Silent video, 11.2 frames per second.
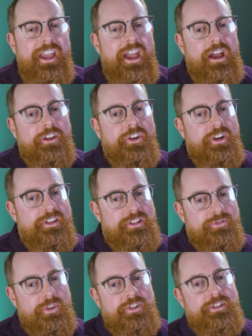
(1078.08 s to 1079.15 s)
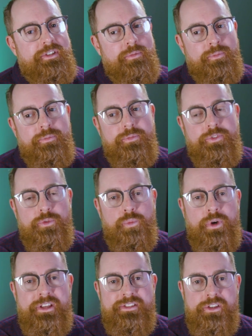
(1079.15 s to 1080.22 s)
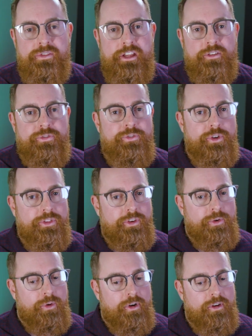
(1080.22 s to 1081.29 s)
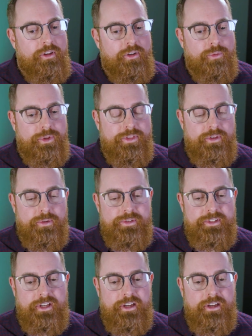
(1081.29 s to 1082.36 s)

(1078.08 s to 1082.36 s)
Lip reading: Yeah, curious if there's just some ways that you get your foot in the door with those